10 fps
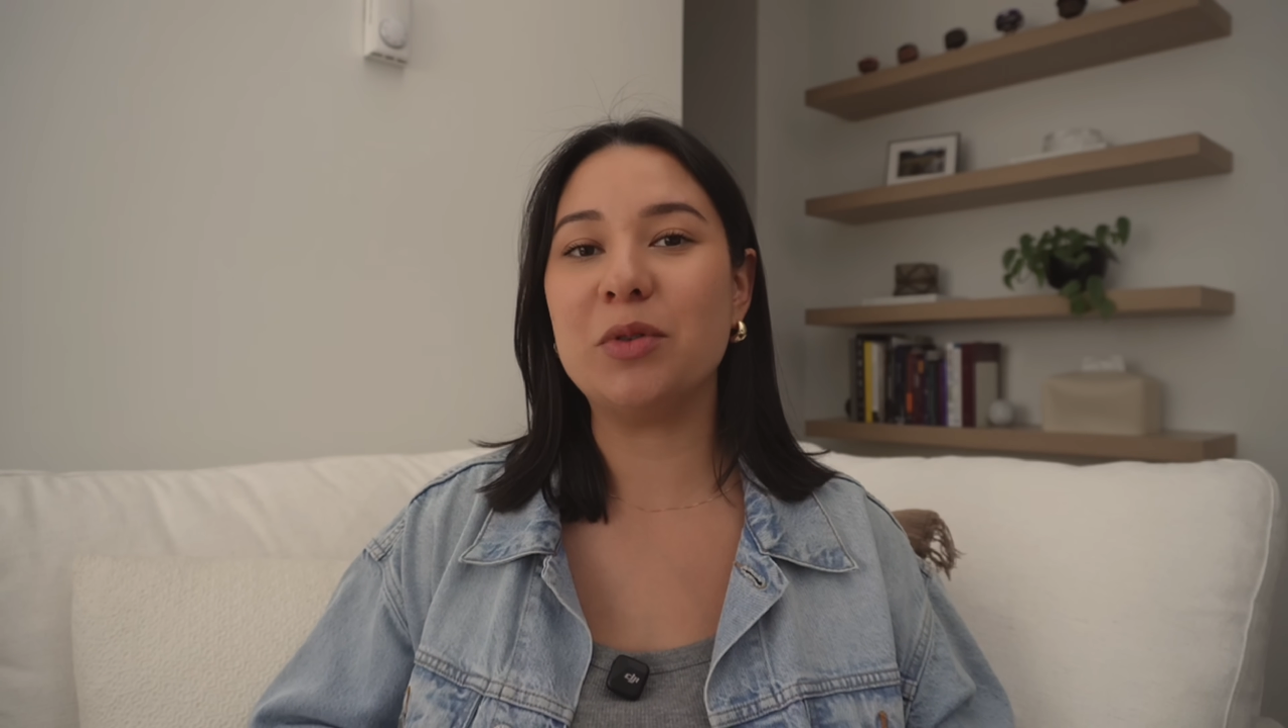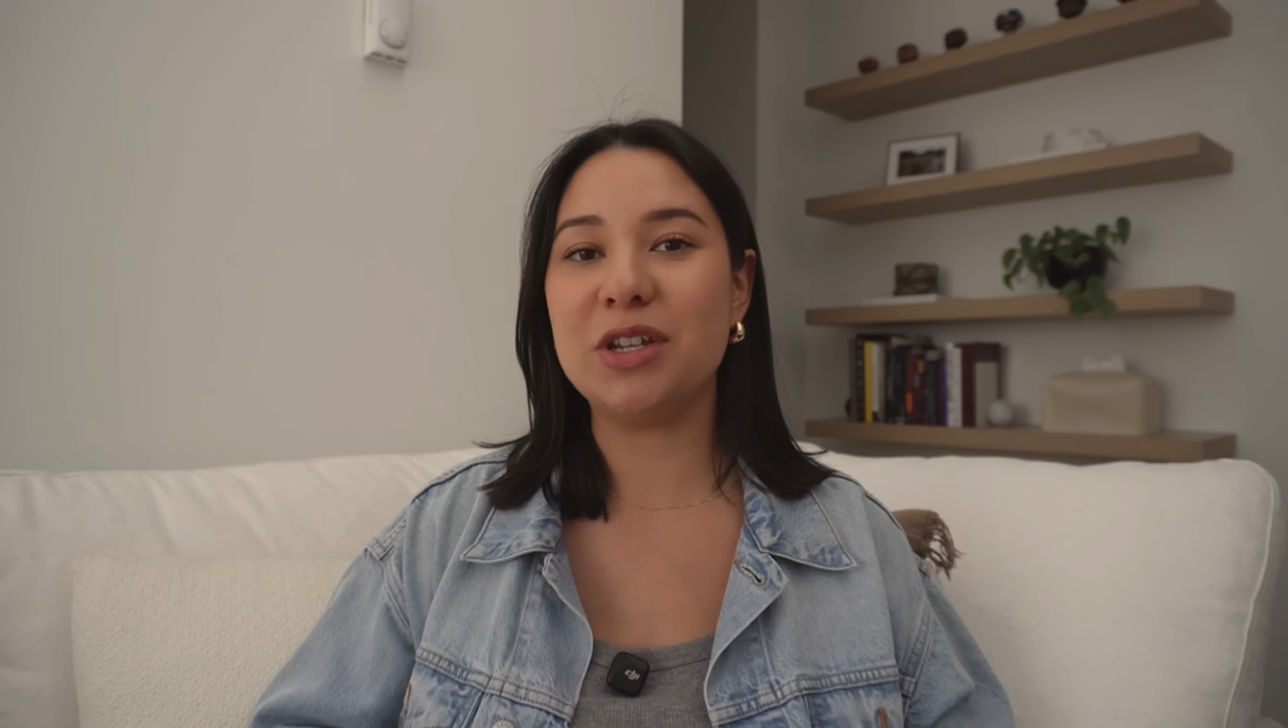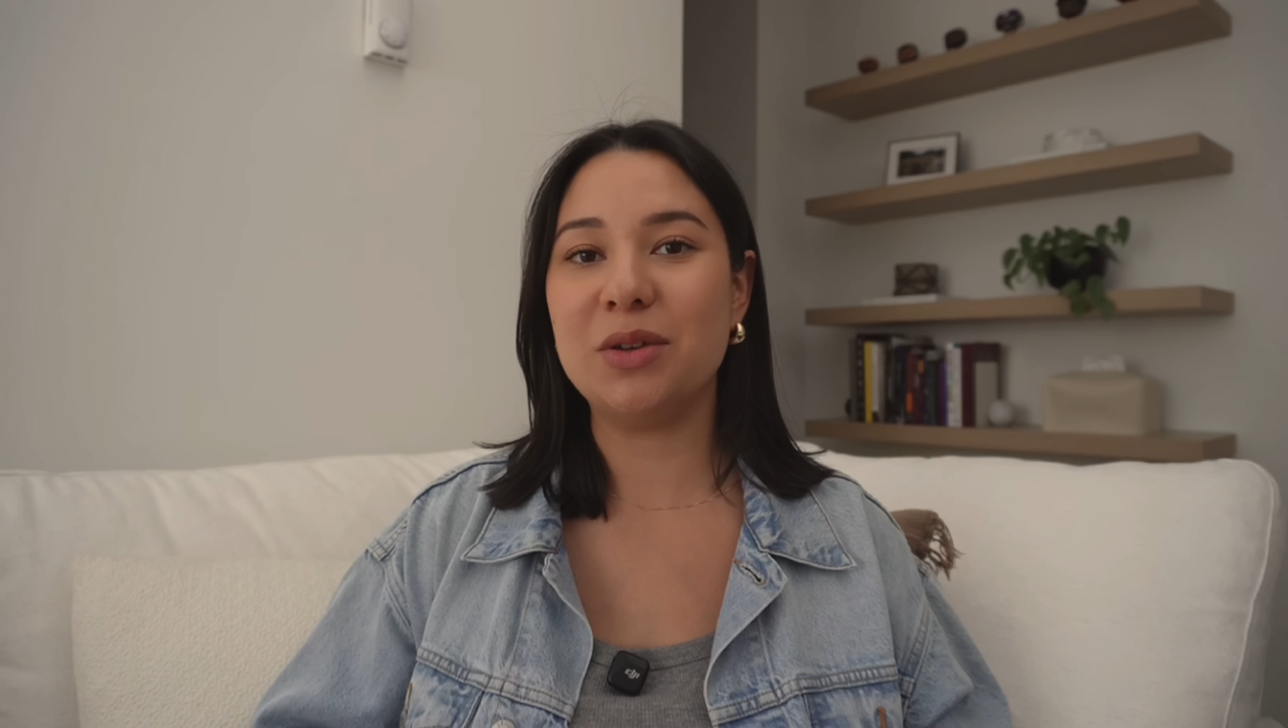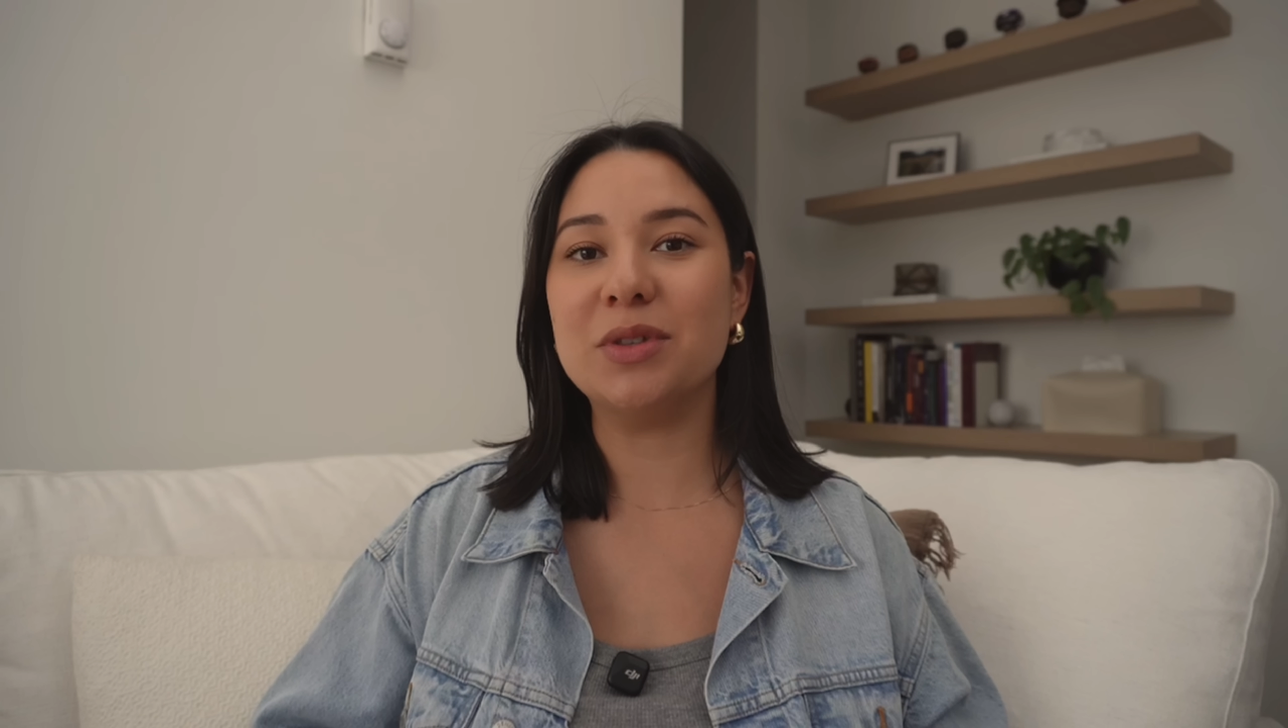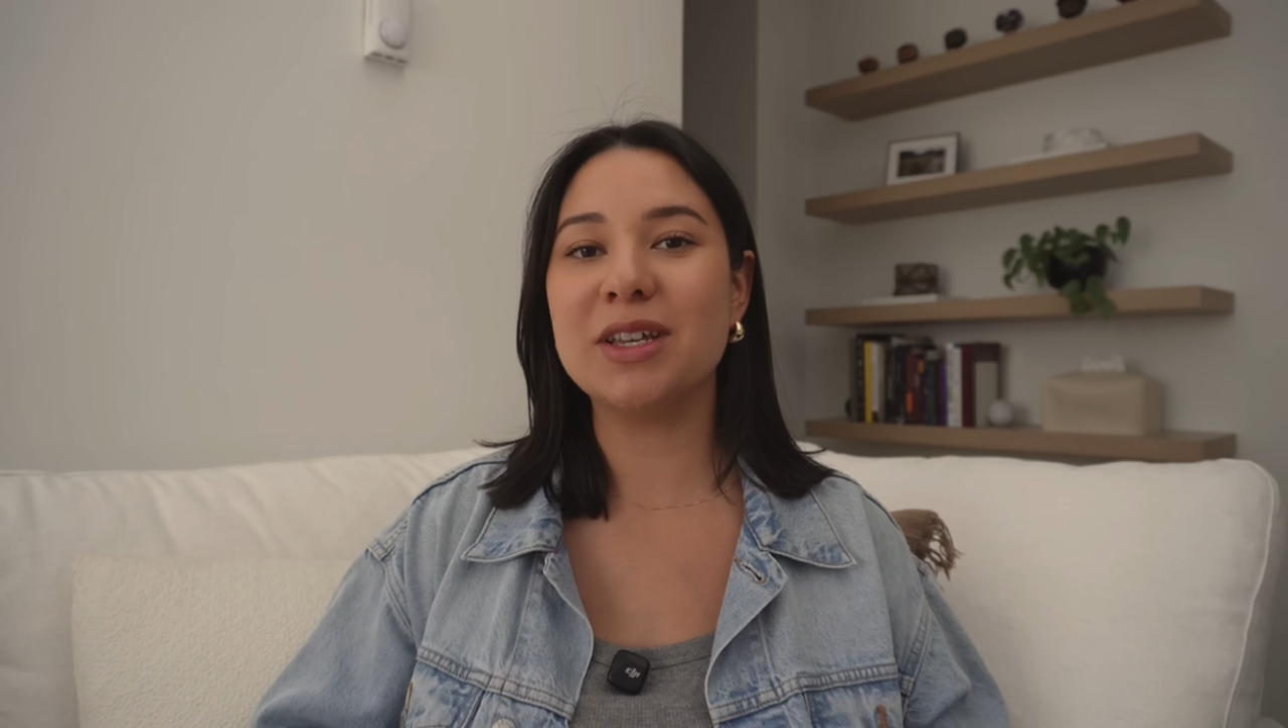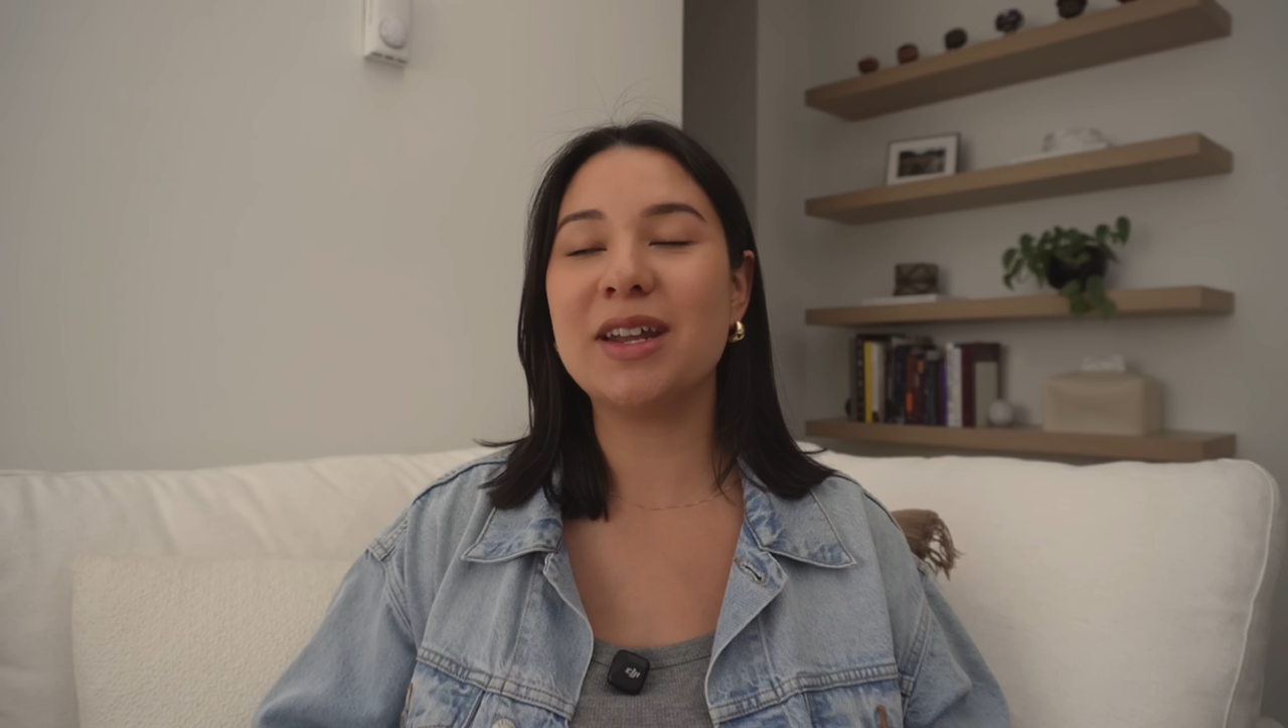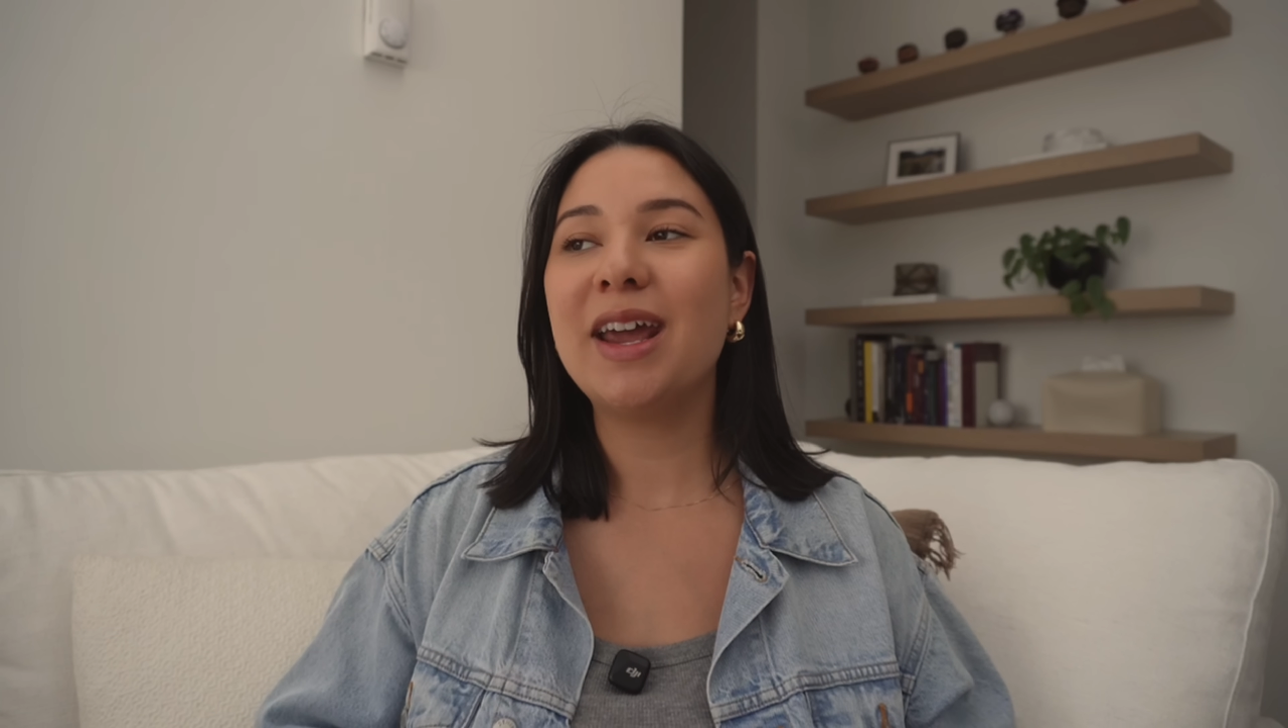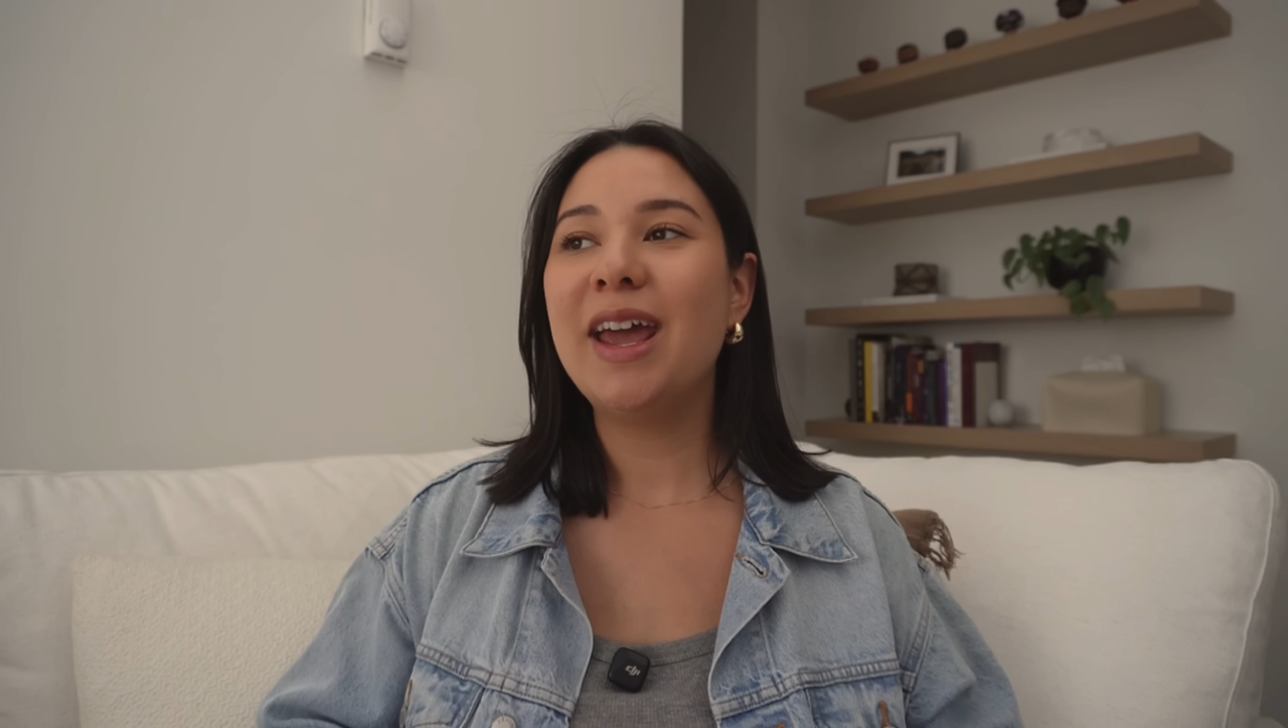to use it,